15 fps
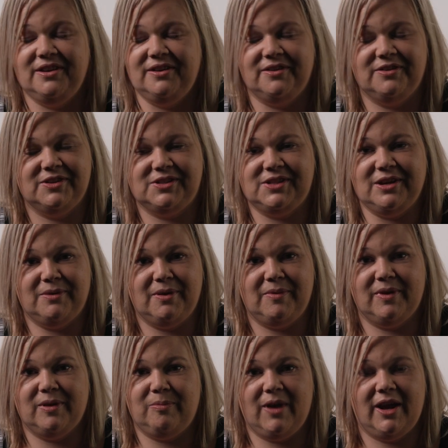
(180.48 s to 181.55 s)
And just think where we
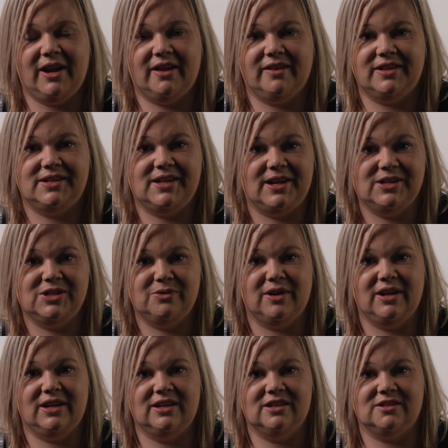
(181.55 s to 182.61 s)
could be another 10,
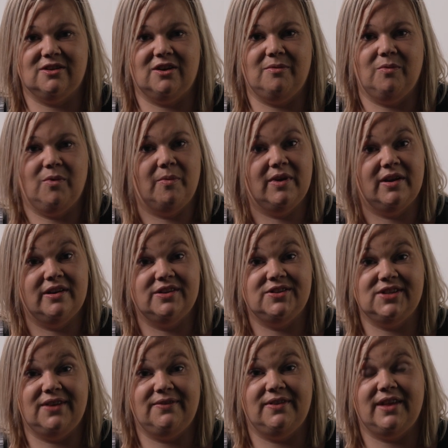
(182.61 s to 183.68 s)
20 years' time, and what we could
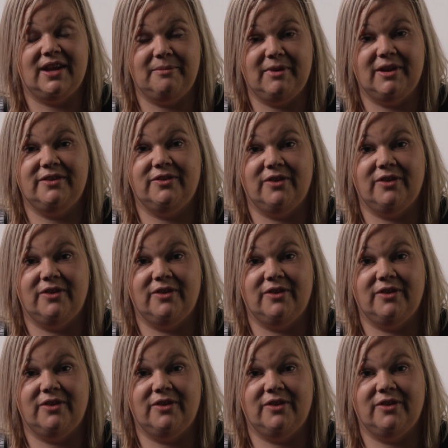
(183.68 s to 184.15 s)
achieve in that amount of